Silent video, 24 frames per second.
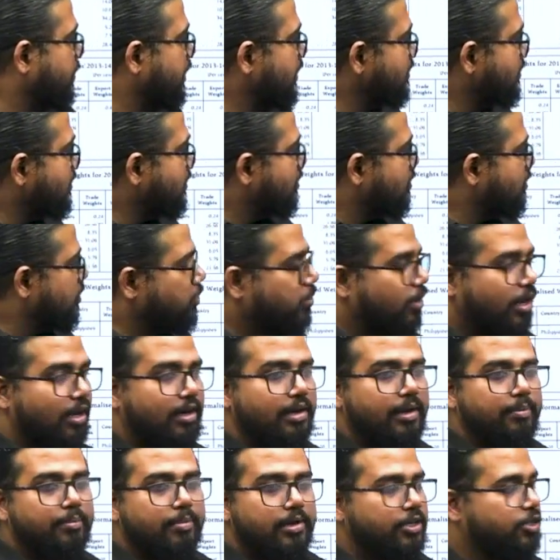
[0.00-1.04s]
means you are
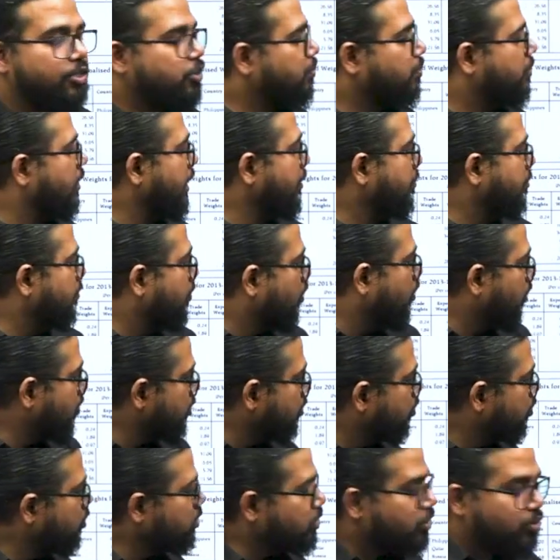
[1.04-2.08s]
able to buy more
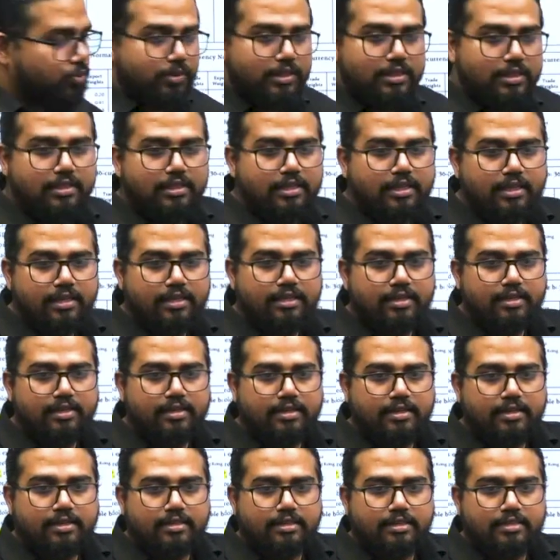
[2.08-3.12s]
goods with the
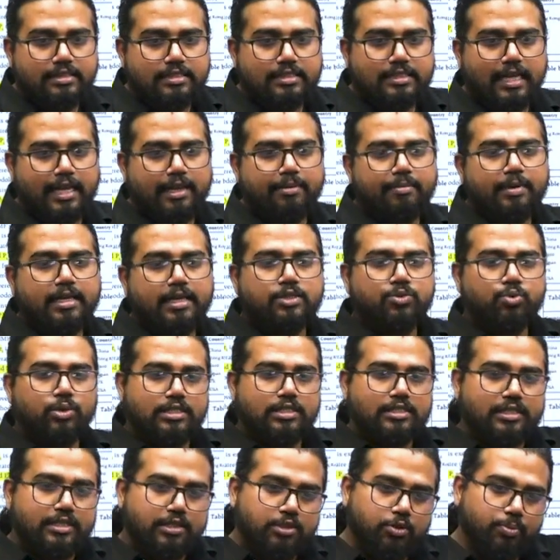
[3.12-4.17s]
same
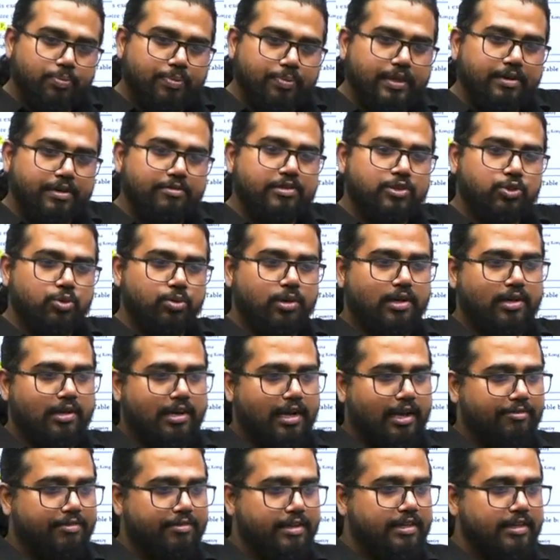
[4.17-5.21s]
XYZ rupee which you are
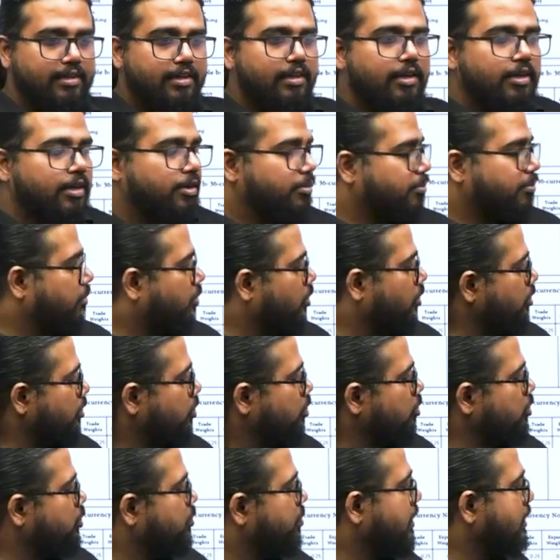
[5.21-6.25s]
having. More
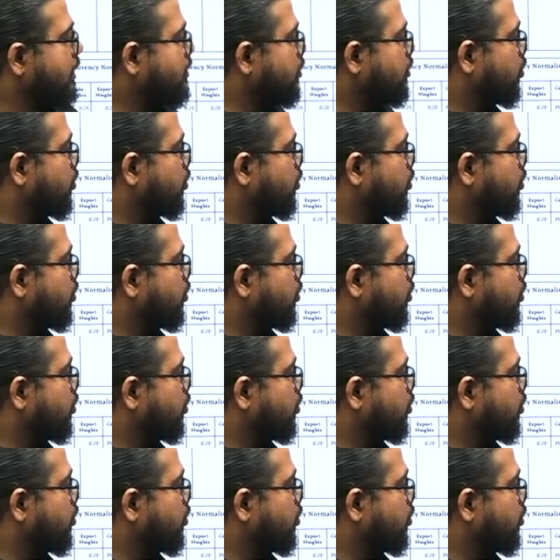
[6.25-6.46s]
goods means